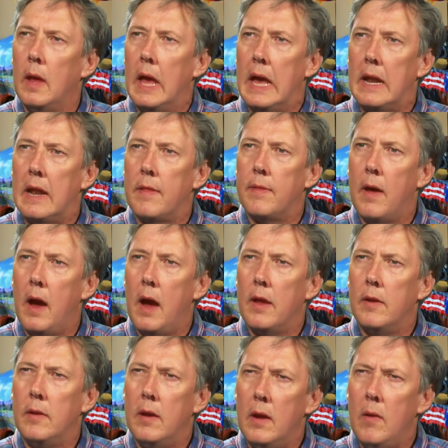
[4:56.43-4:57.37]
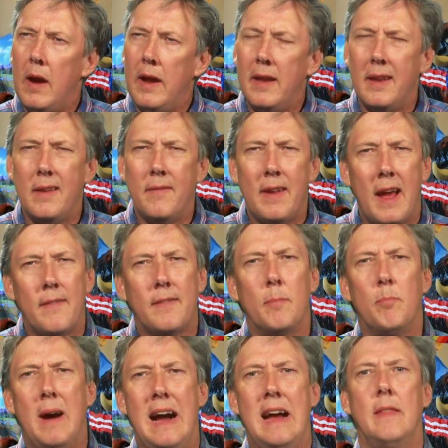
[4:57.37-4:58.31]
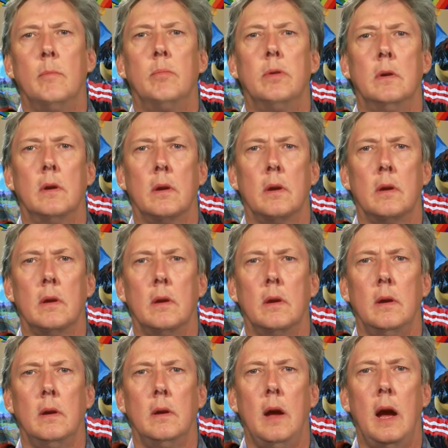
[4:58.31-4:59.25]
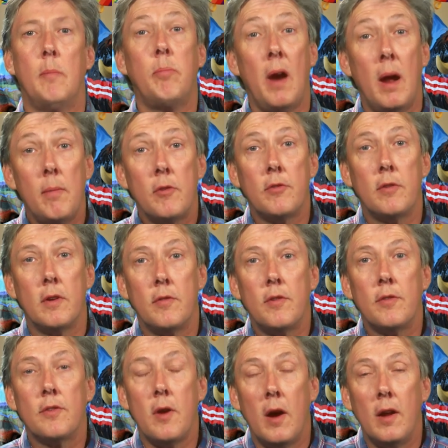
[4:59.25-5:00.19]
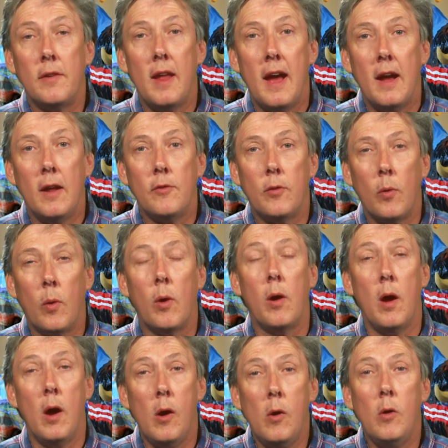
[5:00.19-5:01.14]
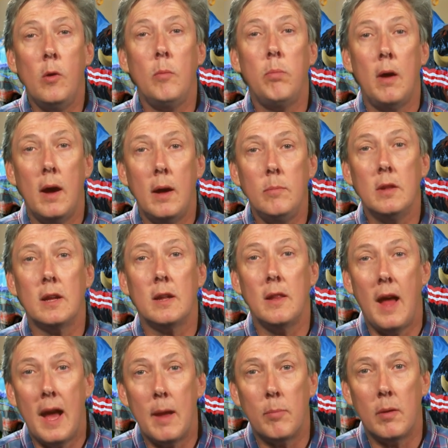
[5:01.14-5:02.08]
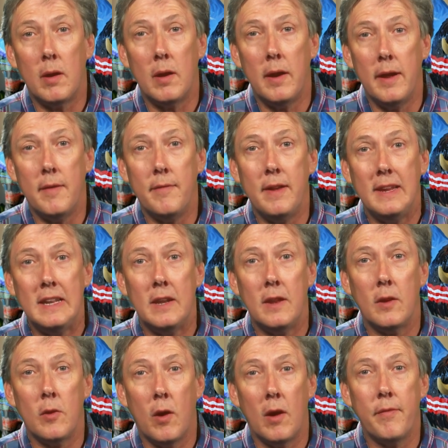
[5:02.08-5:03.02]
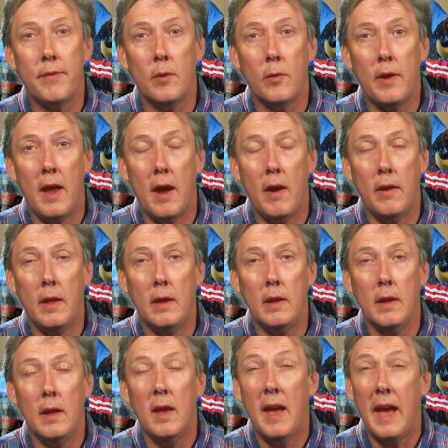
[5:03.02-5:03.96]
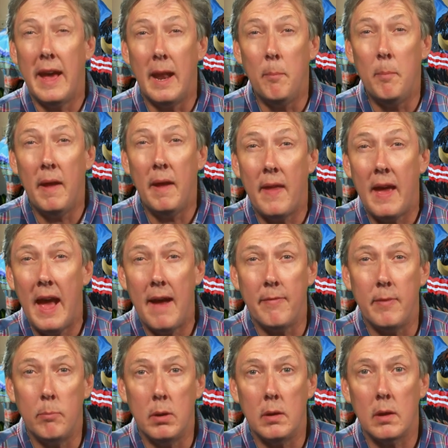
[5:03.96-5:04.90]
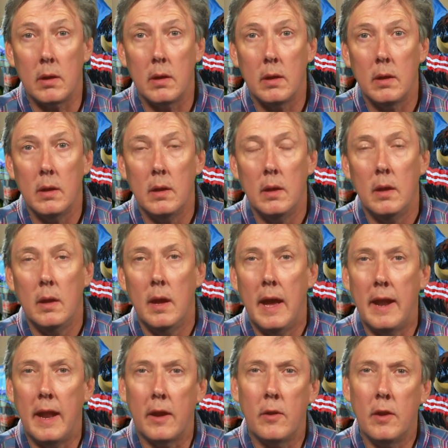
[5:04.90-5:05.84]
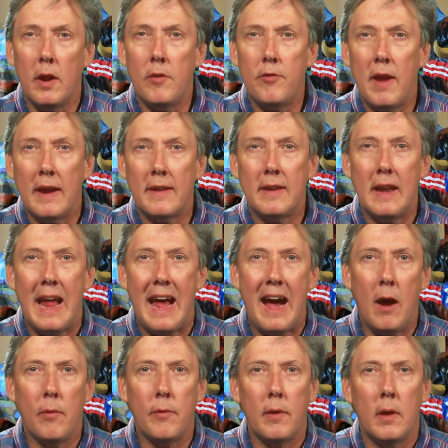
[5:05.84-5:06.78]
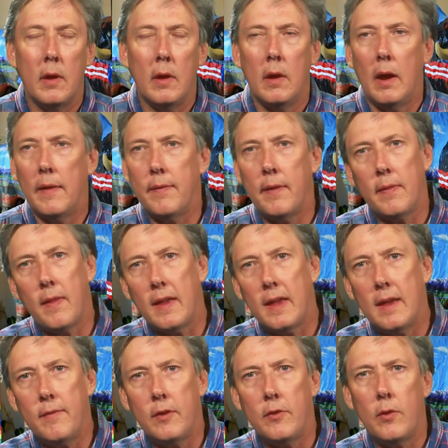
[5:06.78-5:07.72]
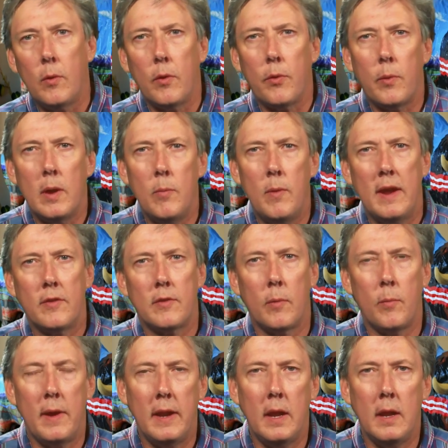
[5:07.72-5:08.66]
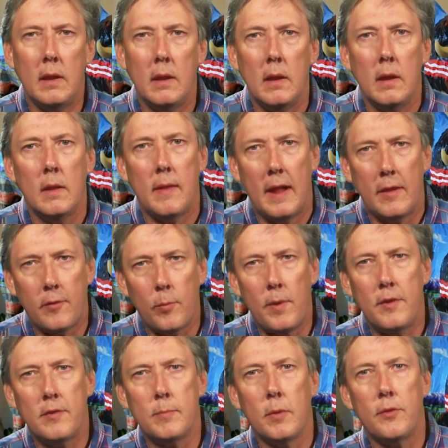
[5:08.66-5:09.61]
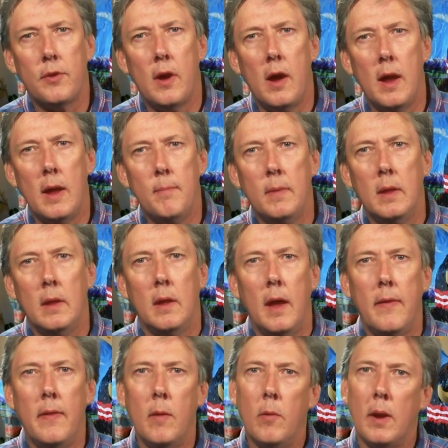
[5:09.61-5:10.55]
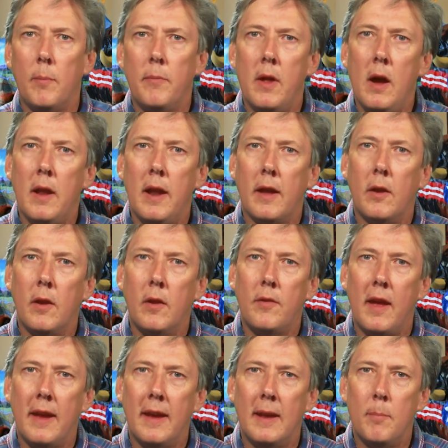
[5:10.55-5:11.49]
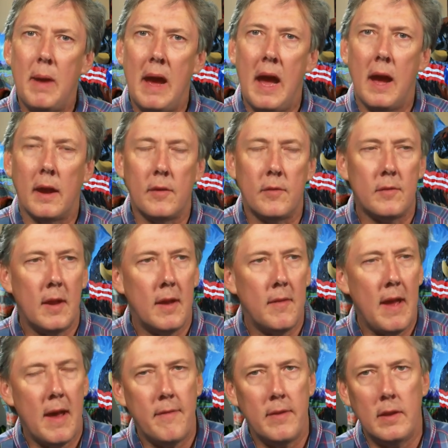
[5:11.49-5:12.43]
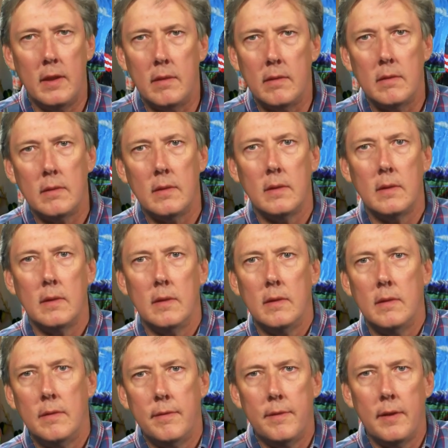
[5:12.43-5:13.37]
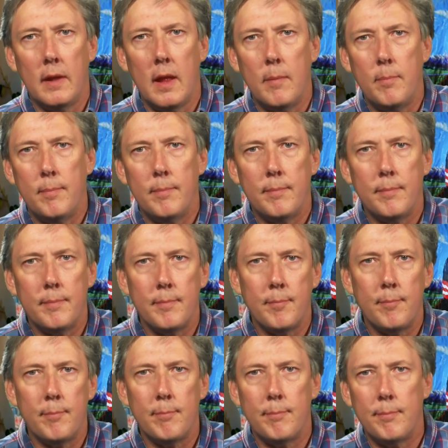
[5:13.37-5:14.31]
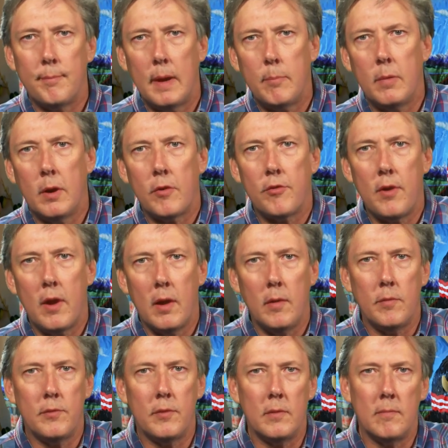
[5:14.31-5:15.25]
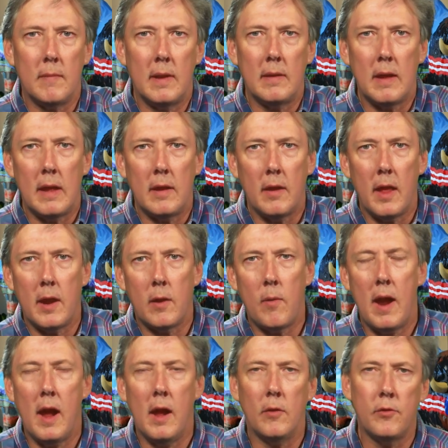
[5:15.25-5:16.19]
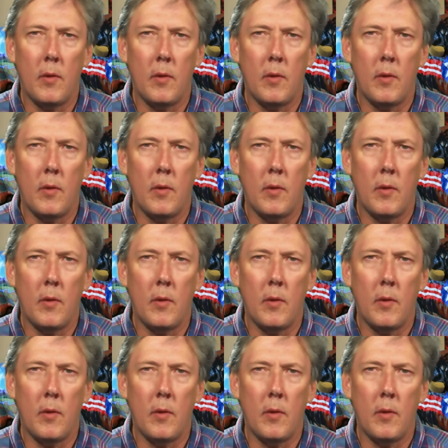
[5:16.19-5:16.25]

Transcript: And I thought, you know, I didn't even have to buy the book. I probably should have just gone down to our own public library of Enid and Garfield County, and I they have the book. And I could have checked it out. I think they give you 2 or 3 weeks to read it. That's a reasonable time. And then when I'm done, I could have taken it back instead of having it fill up my bookshelves and lay around.